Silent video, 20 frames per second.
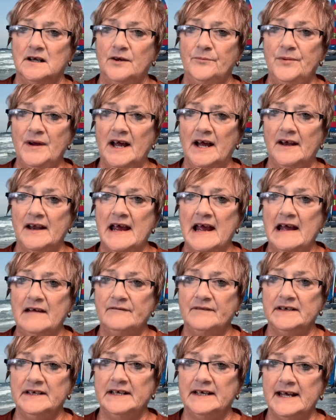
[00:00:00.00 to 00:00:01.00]
about
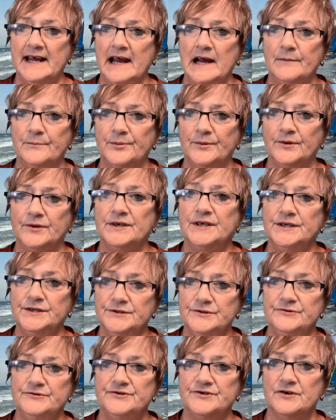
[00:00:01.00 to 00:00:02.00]
having a camper in
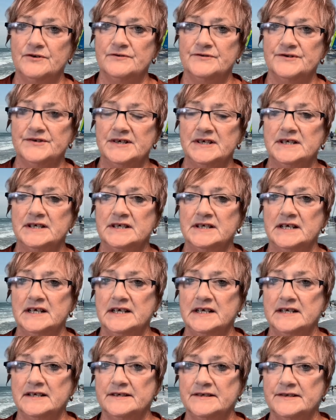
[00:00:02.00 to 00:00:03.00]
New Jersey
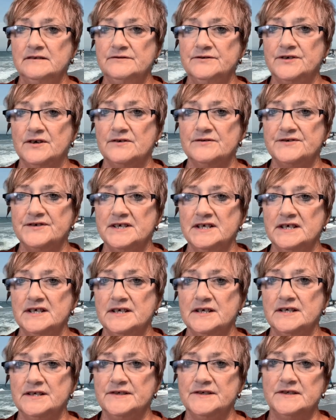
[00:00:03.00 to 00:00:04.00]
is New Jersey
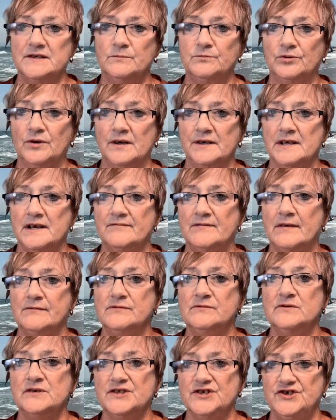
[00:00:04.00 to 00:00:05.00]
is the brunt of
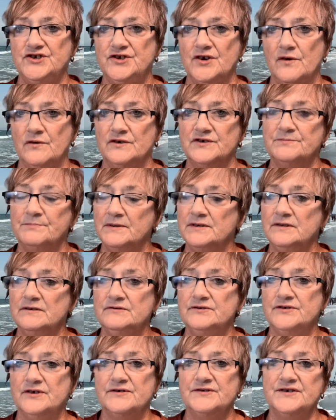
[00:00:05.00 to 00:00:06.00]
everyone's jokes, but New
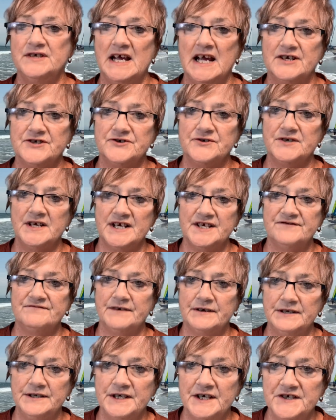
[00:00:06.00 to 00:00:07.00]
Jersey actually has
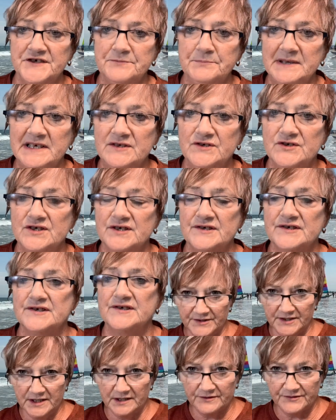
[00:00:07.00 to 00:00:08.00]
very nice beaches.
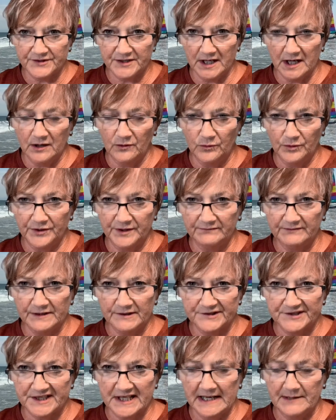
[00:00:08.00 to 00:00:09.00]
Years ago, when the real
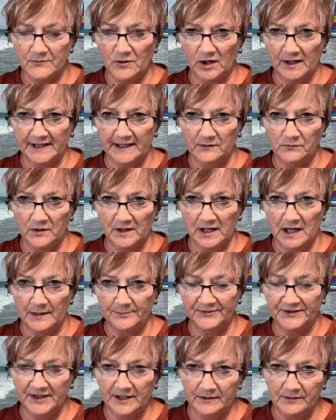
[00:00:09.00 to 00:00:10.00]
estate market went up,
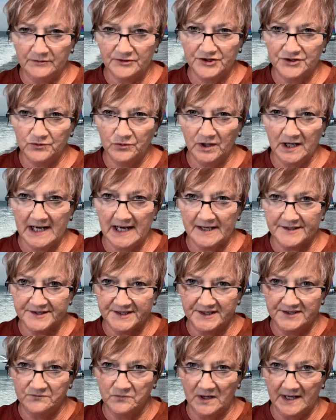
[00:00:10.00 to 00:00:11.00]
the shore
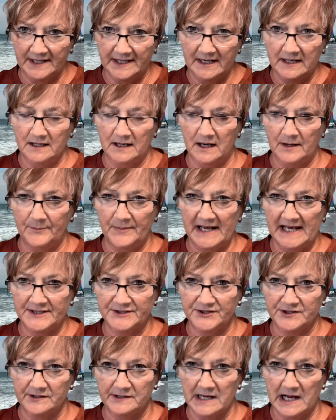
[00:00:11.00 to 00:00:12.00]
houses went up
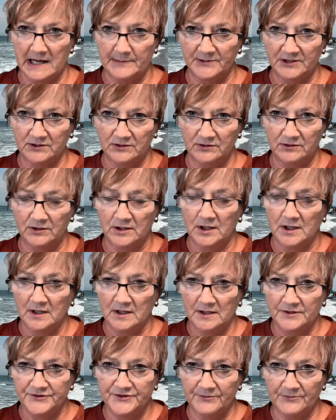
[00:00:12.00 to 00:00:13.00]
astronomical.
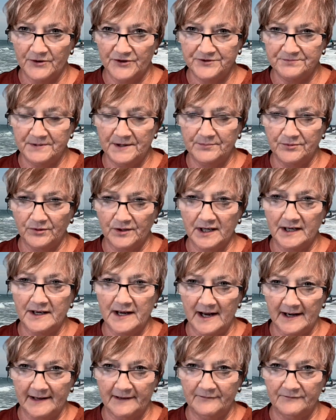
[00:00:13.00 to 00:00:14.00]
So most people
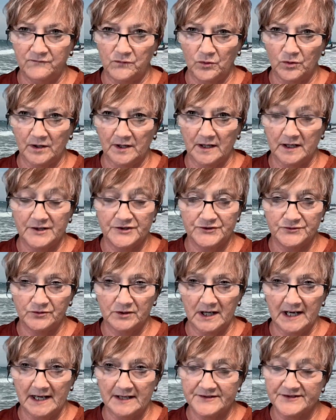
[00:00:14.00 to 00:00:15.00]
cannot afford a shore
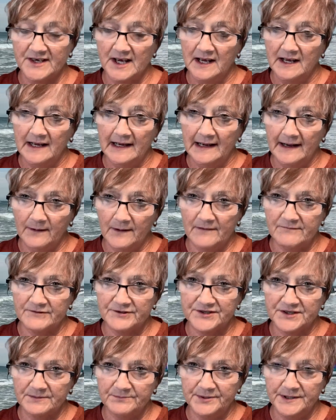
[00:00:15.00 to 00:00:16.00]
house. However,
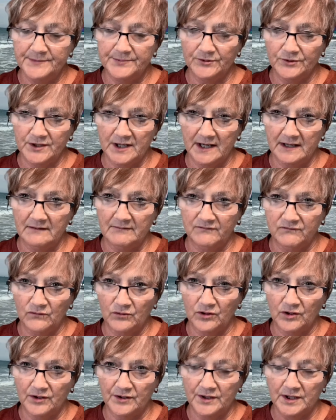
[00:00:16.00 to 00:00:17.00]
some people can
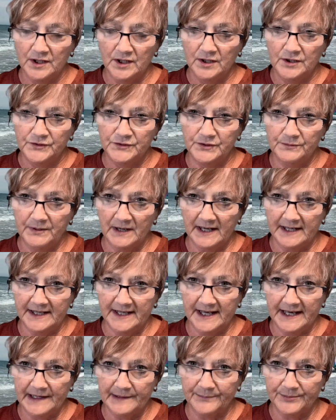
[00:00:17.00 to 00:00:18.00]
afford to buy a
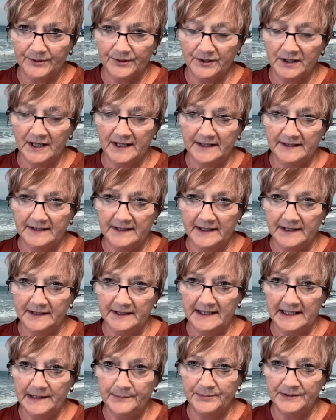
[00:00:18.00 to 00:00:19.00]
camper and they
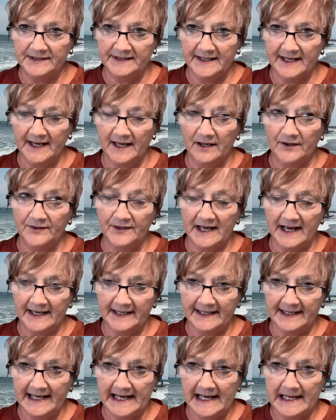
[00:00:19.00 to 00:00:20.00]
keep it down at
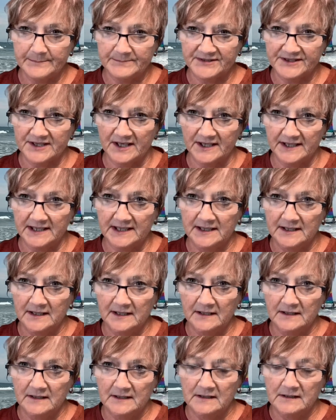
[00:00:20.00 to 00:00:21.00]
a campsite
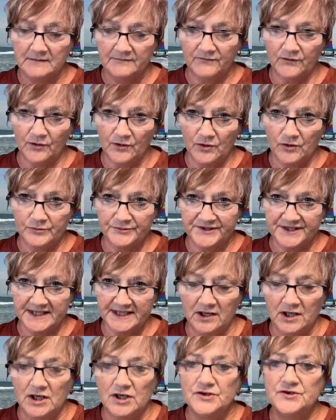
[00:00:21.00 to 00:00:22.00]
for the whole
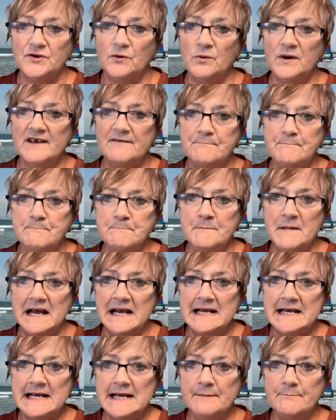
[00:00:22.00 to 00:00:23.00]
season. So we have
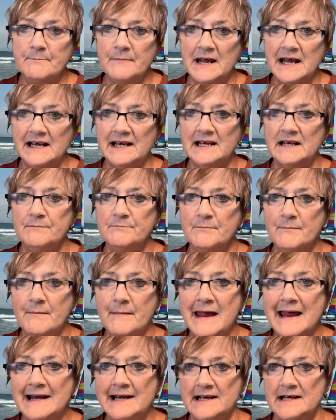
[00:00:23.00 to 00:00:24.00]
many, many,
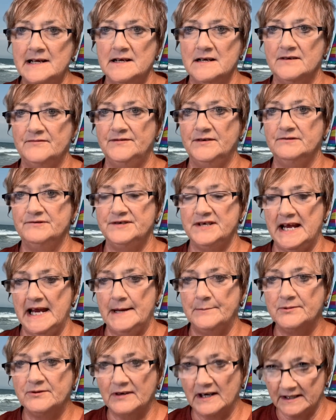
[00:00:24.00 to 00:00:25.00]
many of those
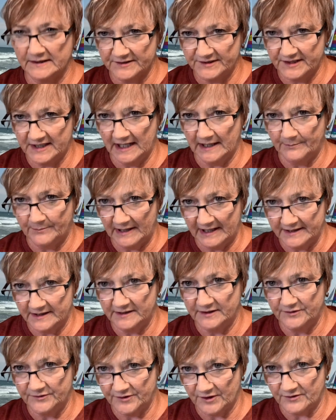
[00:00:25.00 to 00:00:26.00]
campgrounds down by the
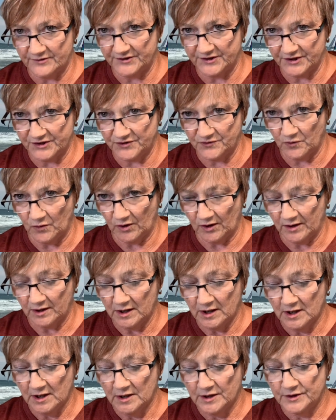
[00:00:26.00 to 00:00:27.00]
New Jersey shore.
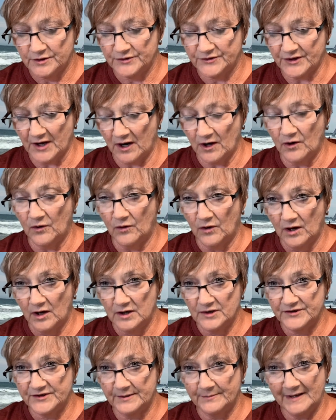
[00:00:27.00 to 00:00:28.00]
So
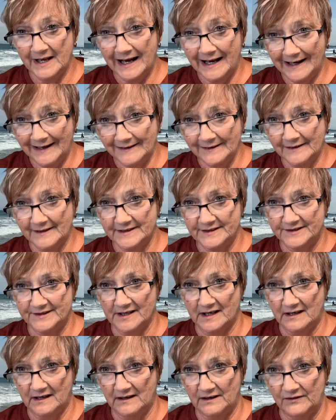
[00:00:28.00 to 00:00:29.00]
some of the highlights
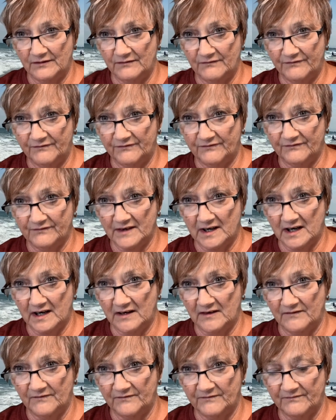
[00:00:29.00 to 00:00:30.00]
of
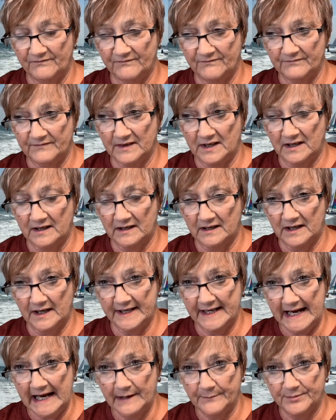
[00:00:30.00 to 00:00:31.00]
of uh, a
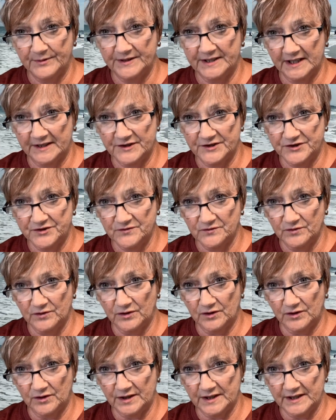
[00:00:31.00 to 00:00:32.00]
camper down the shore